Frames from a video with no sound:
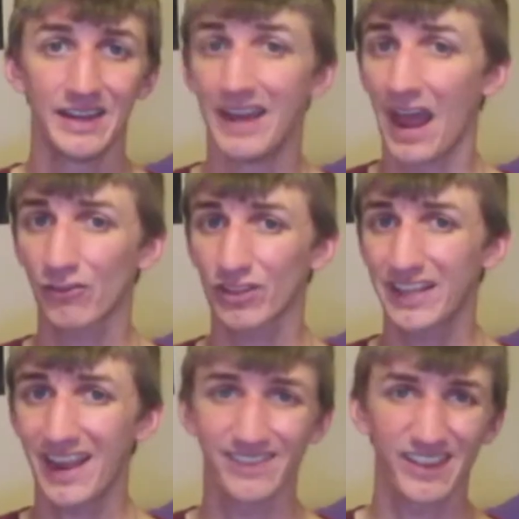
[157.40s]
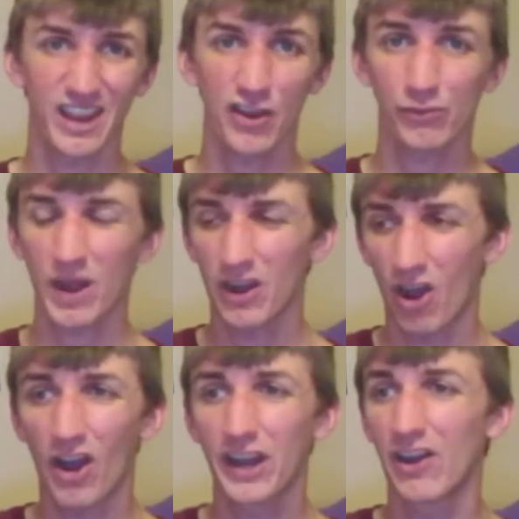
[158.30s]
Naturally, as the years went
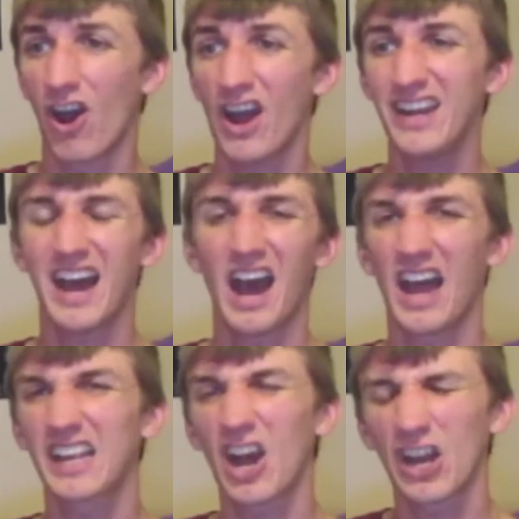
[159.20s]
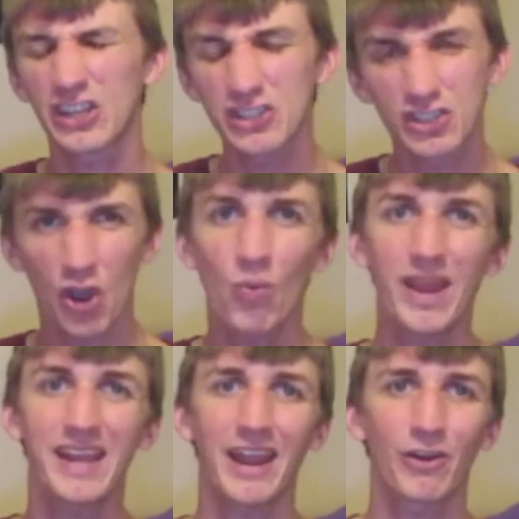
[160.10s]
on and on, I got so
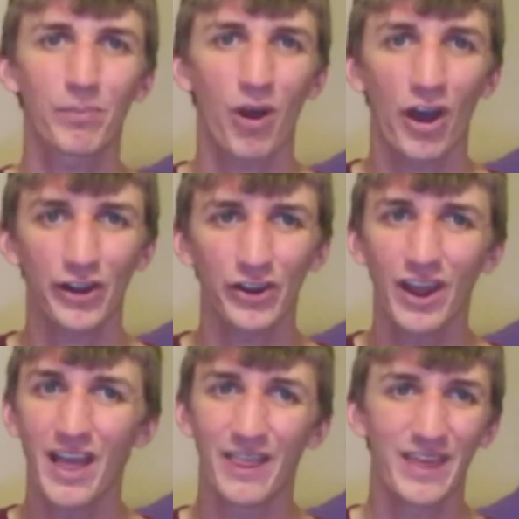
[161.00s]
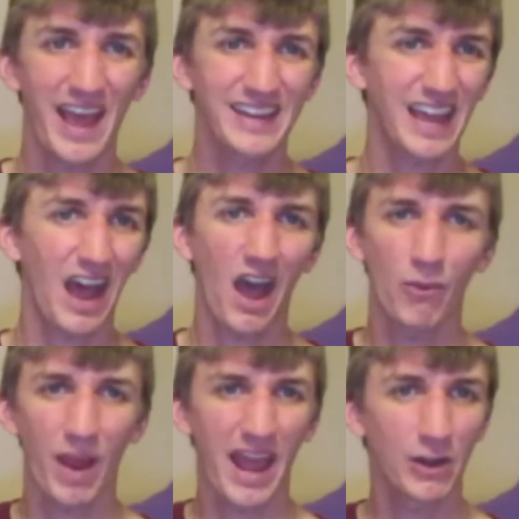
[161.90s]
into Harry Potter that
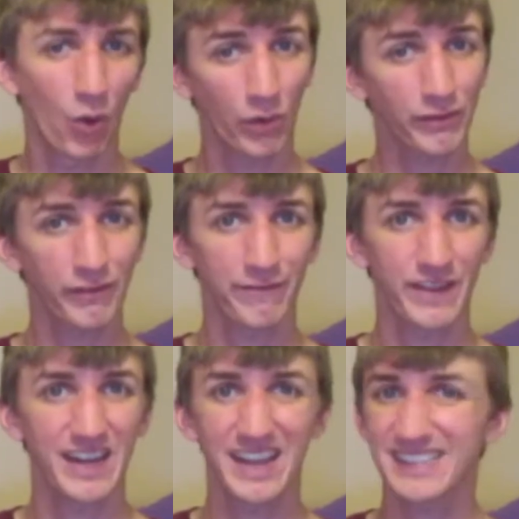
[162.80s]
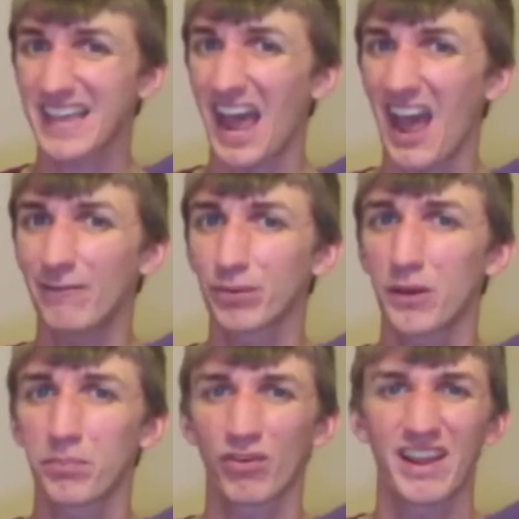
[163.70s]
when Order of the Phoenix, Half
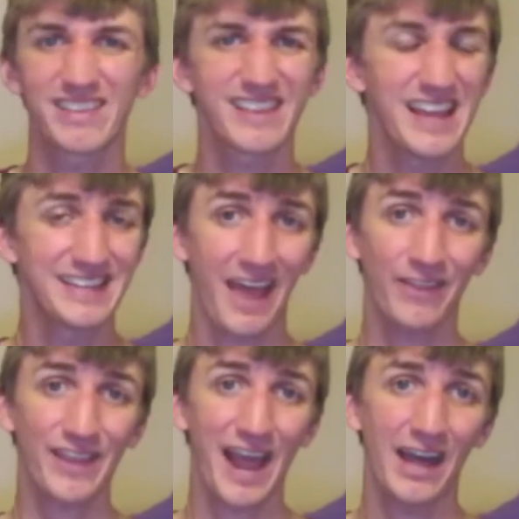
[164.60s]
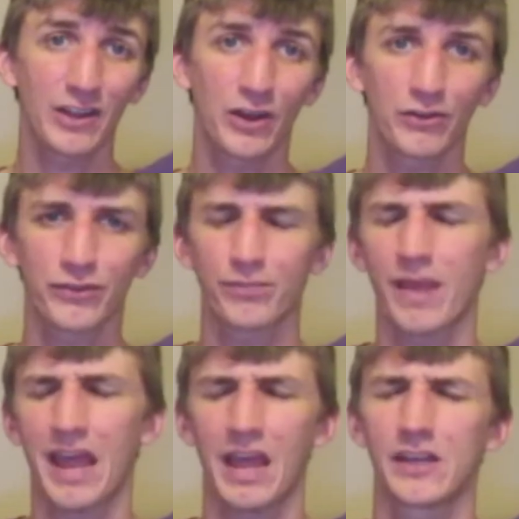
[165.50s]
Blood Prince, Deathly Hallows,
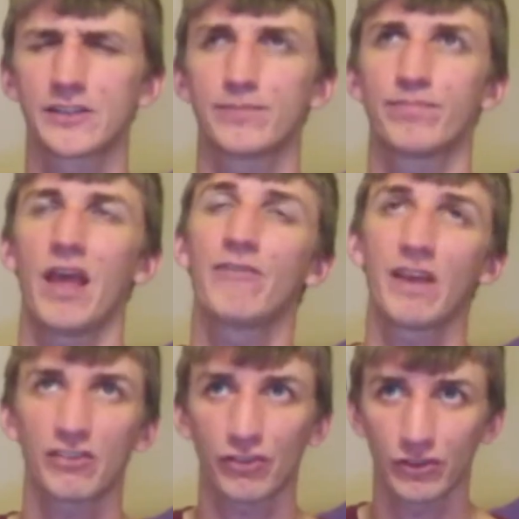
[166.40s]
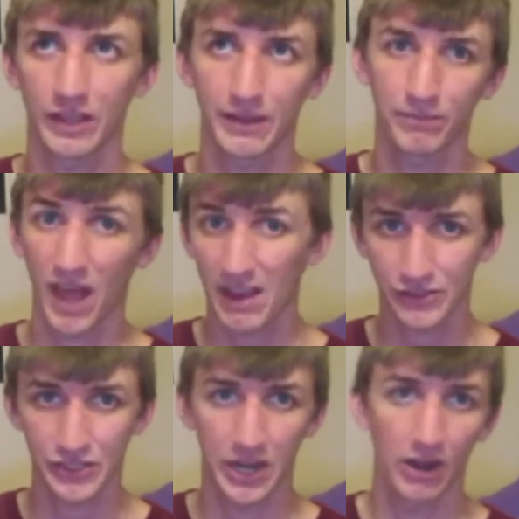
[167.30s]
and eventually
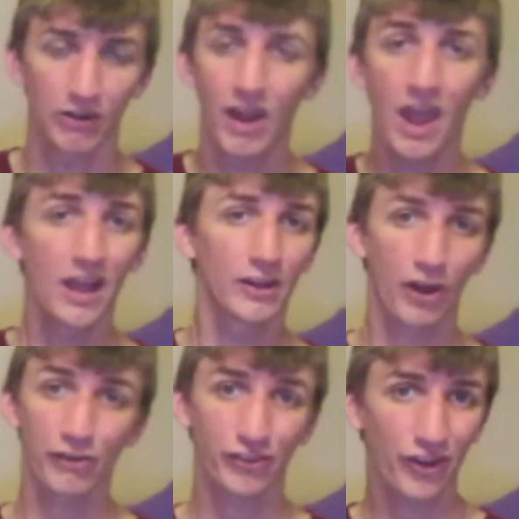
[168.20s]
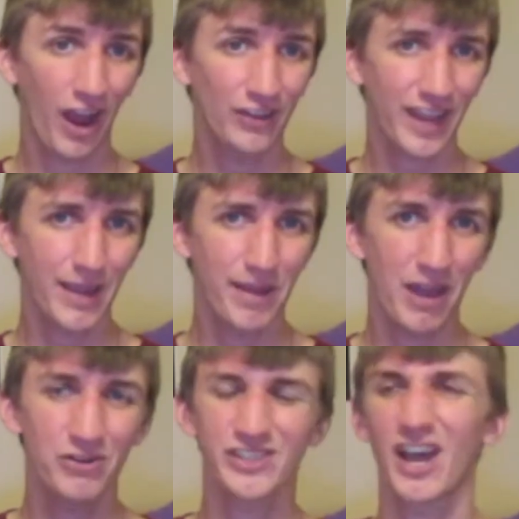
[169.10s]
last year, Cursed Child came
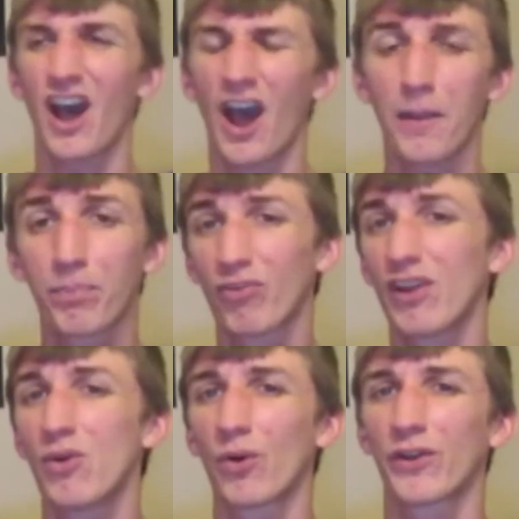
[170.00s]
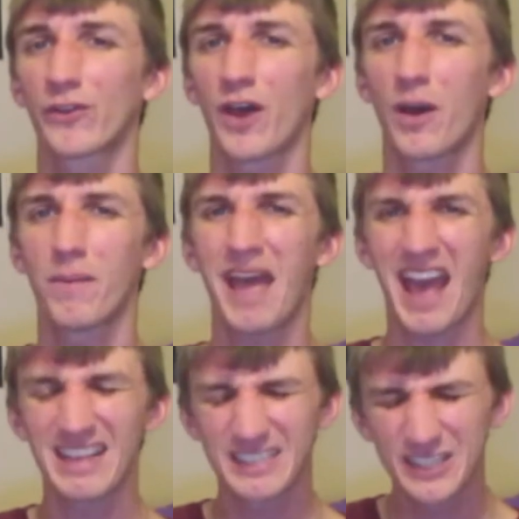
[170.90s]
out, I pre ordered them
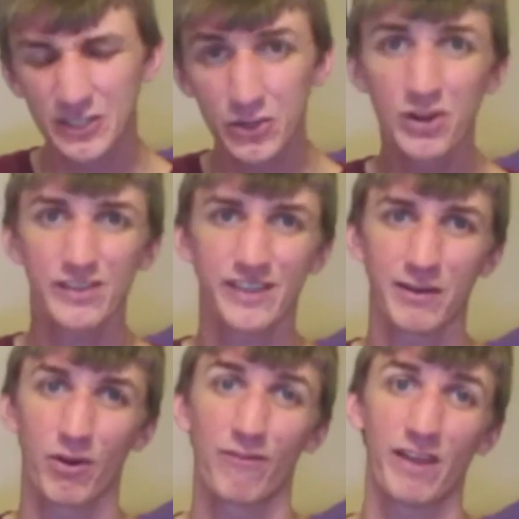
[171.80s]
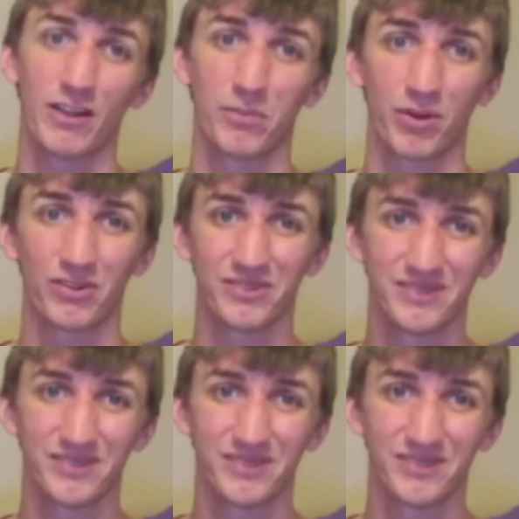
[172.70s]
as soon as they were available.